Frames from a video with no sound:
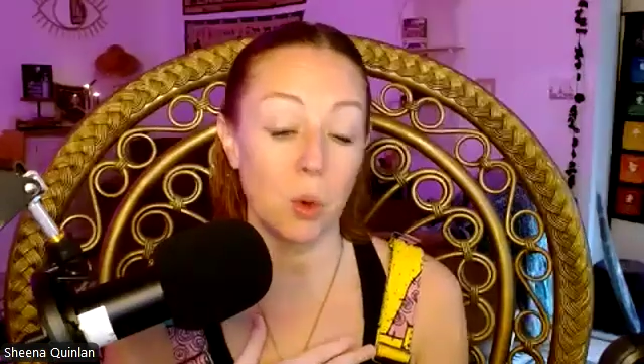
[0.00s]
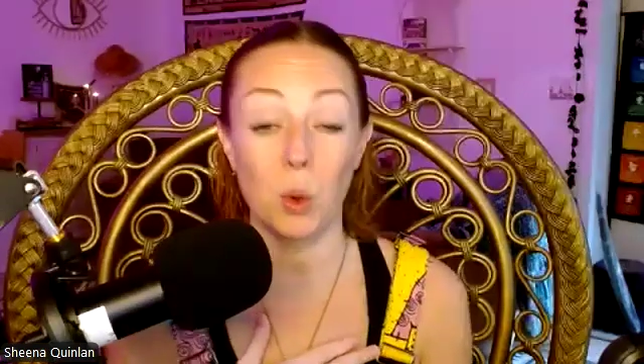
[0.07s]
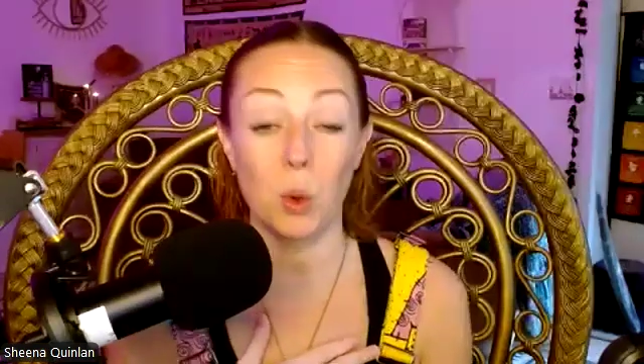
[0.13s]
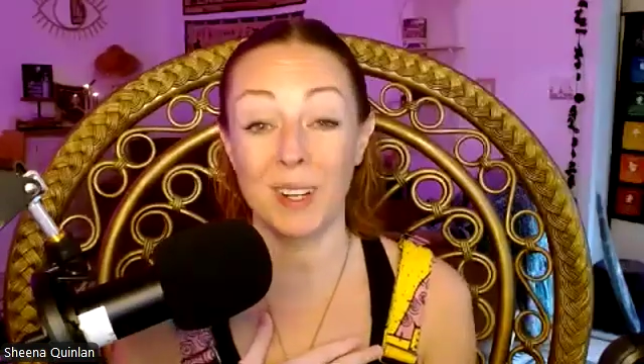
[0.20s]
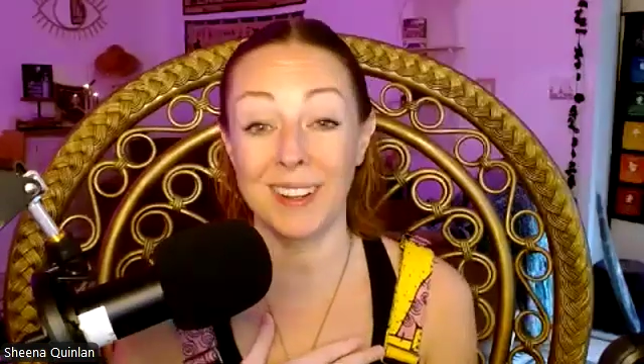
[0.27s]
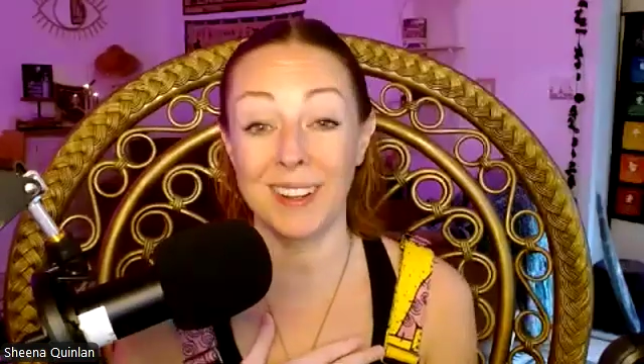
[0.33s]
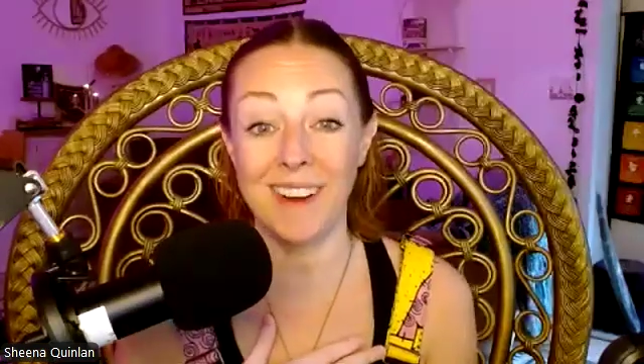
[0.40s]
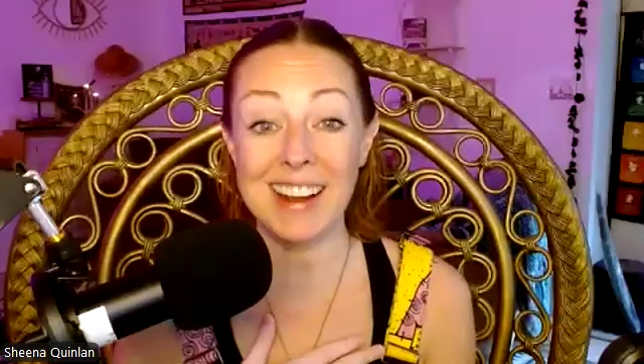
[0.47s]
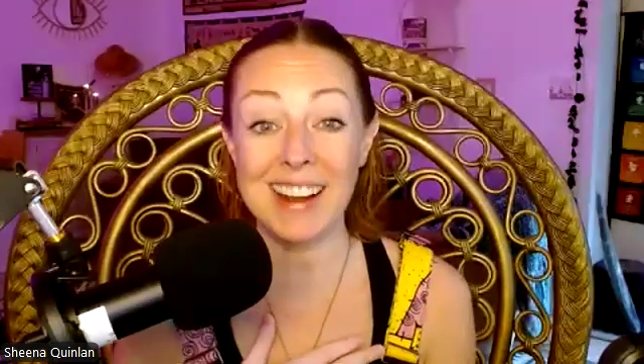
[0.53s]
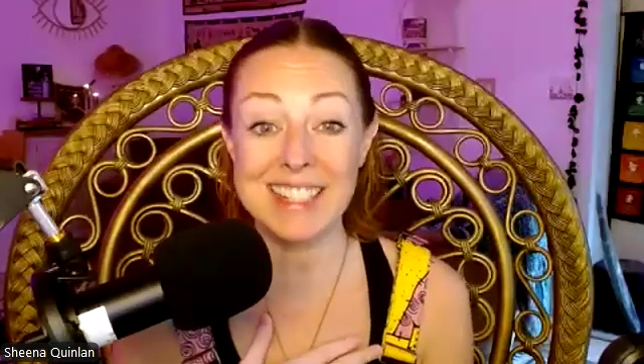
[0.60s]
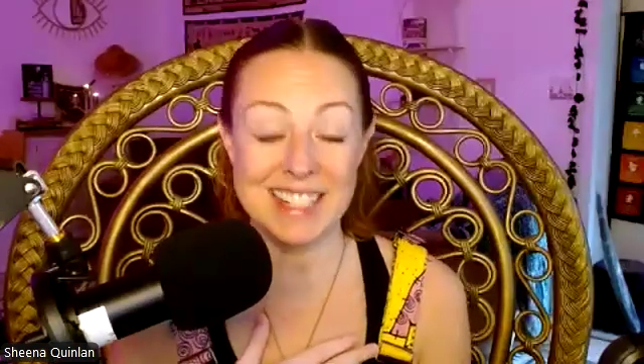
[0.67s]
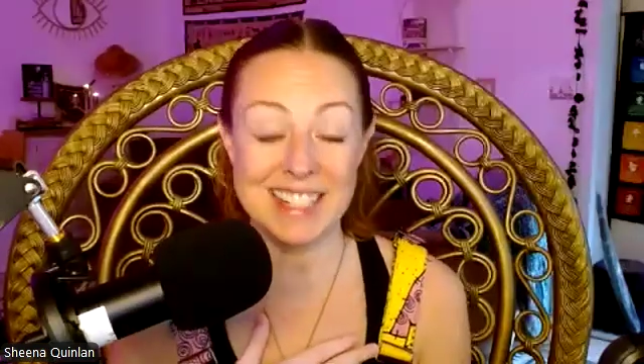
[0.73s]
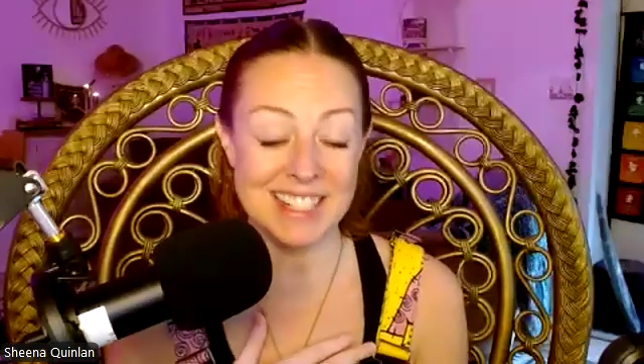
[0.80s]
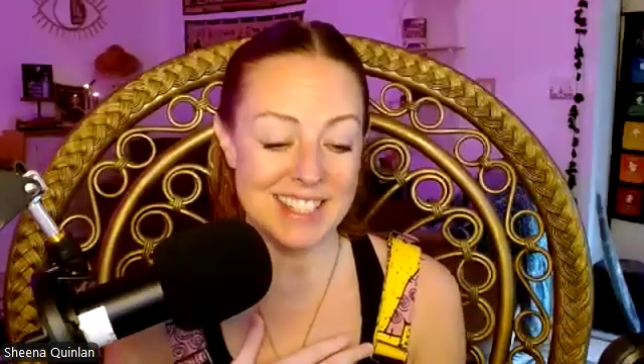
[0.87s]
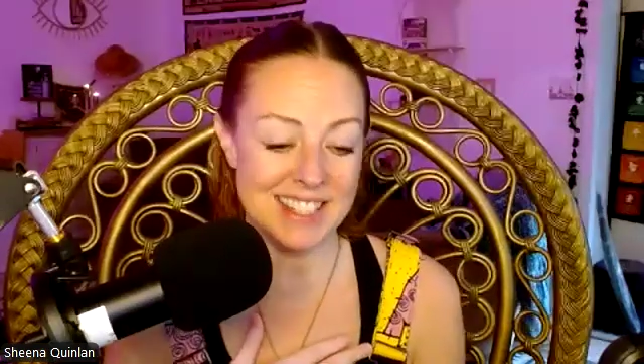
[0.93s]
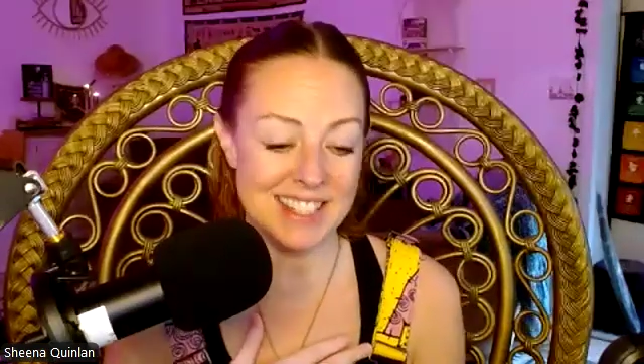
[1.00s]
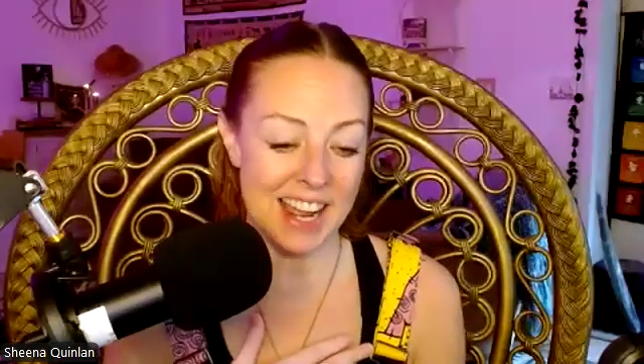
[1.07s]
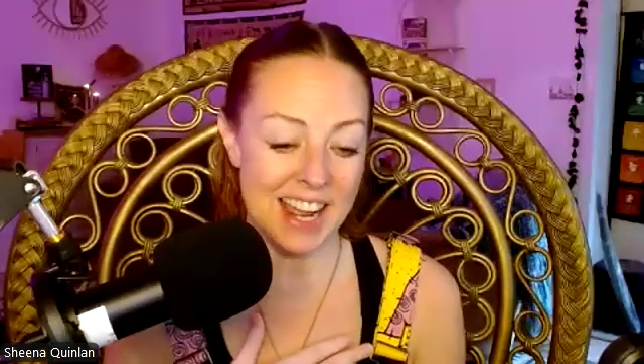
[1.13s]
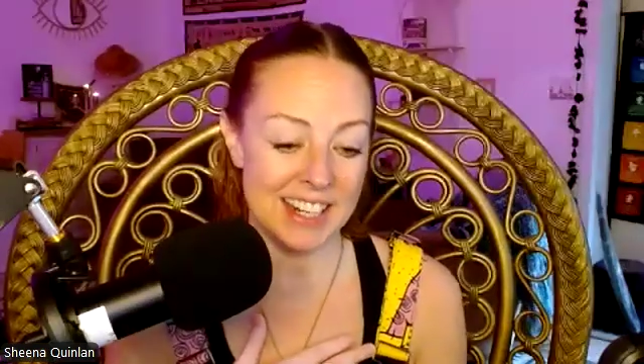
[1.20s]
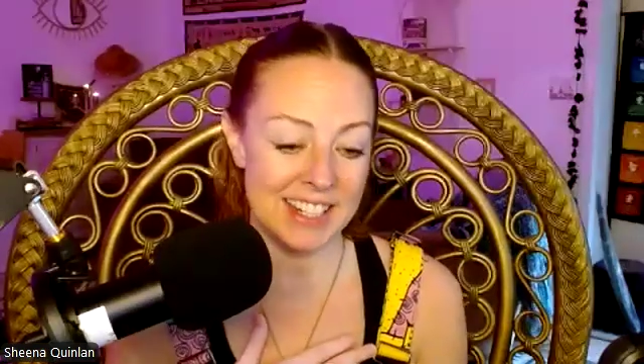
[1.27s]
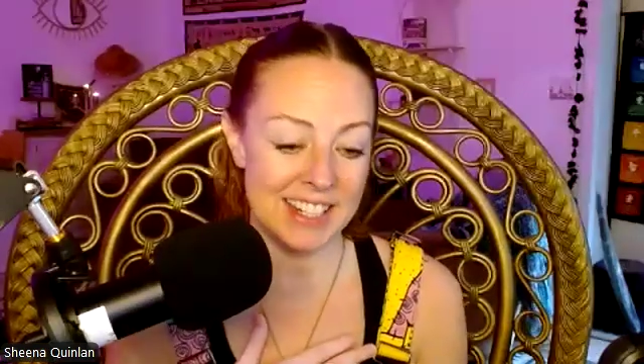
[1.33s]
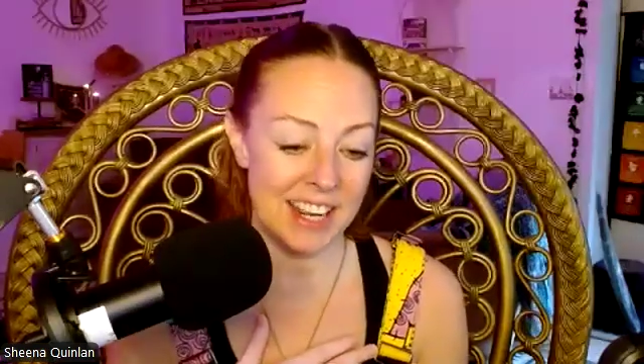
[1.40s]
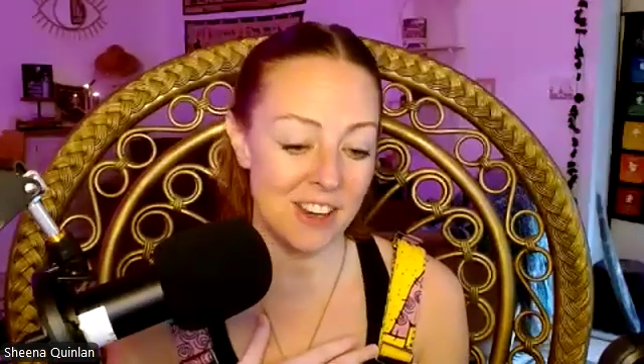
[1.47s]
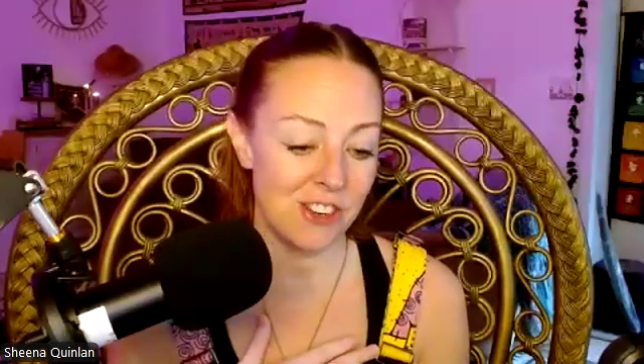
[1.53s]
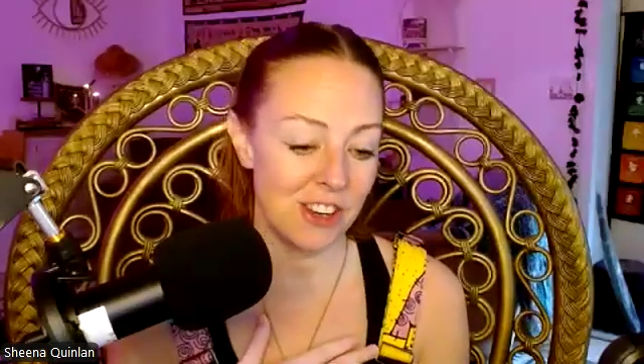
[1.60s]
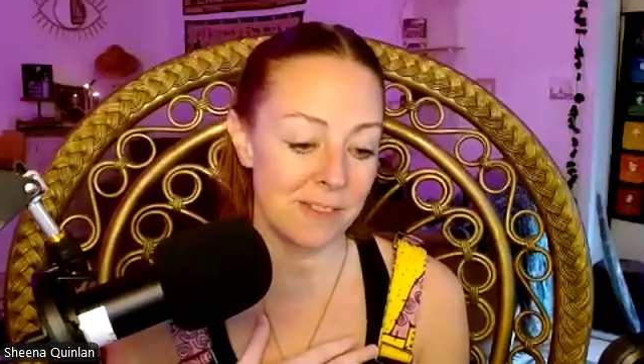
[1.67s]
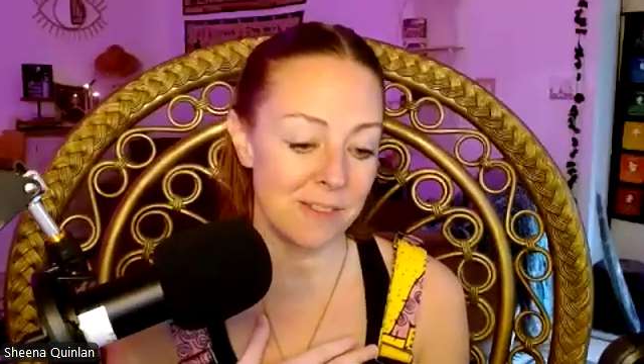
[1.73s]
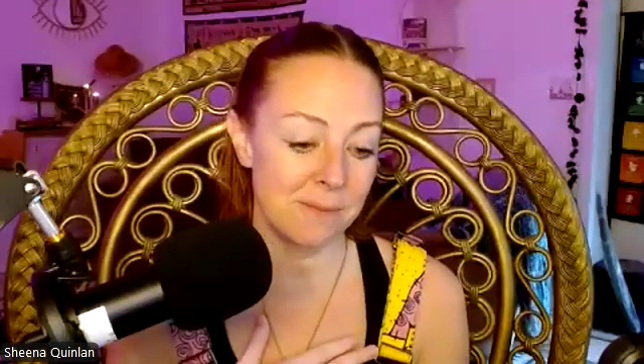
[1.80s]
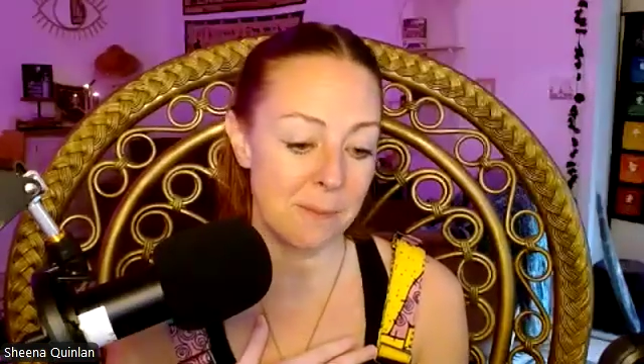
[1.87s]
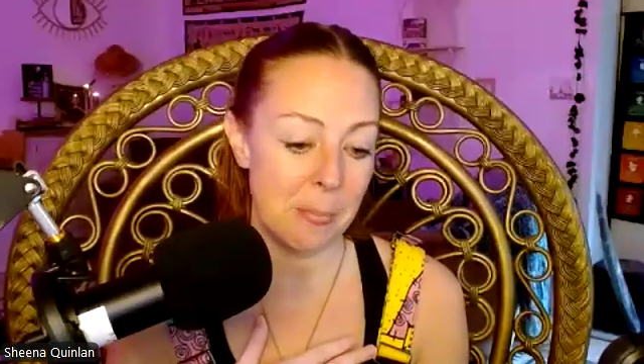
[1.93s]
or locked in
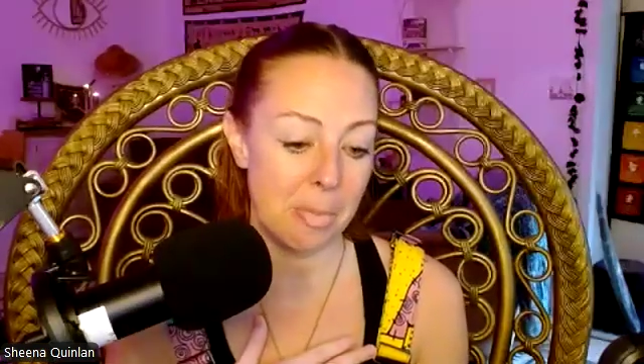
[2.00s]
stagnation.